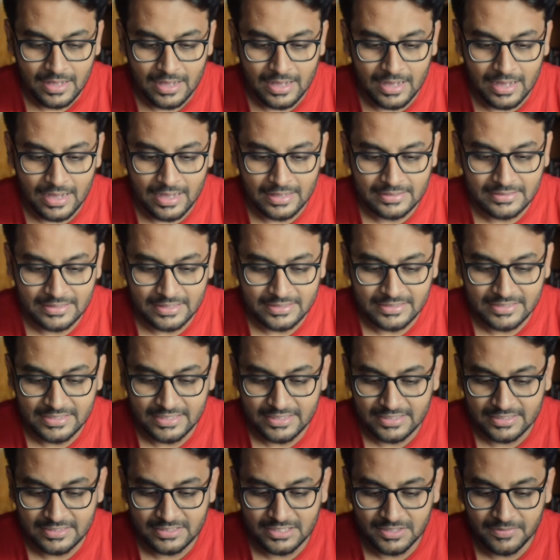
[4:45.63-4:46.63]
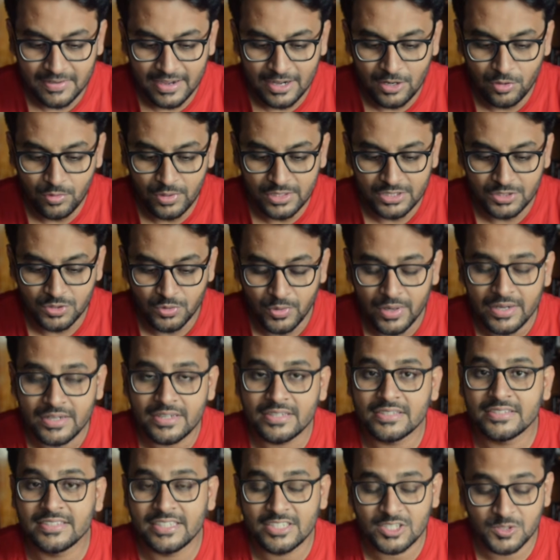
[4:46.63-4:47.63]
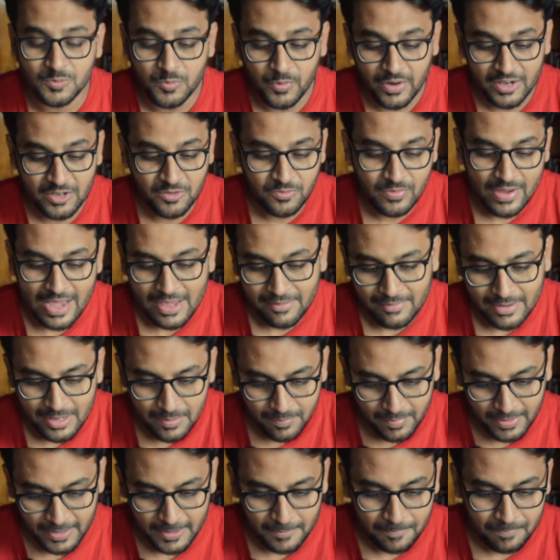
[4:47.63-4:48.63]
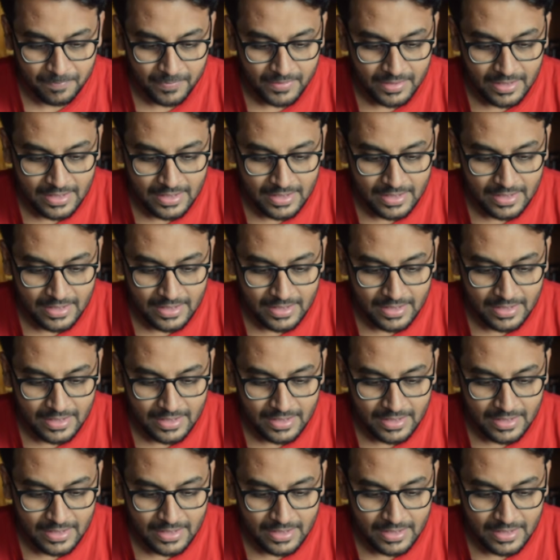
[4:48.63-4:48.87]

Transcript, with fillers: The CTC value is 26.5 LPA.